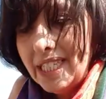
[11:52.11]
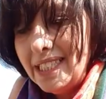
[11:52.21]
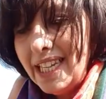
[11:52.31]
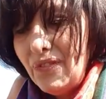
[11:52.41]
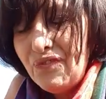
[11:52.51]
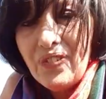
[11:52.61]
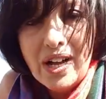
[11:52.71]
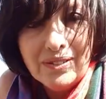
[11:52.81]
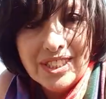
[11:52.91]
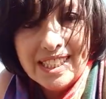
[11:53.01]
and he
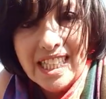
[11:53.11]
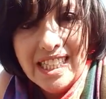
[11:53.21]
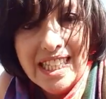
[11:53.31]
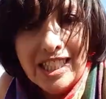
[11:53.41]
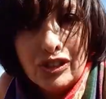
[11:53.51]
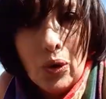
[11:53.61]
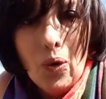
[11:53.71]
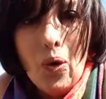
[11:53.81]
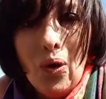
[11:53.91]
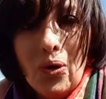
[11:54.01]
found the little
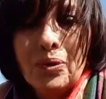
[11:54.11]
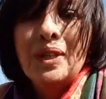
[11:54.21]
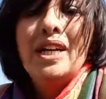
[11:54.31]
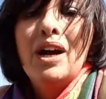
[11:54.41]
hole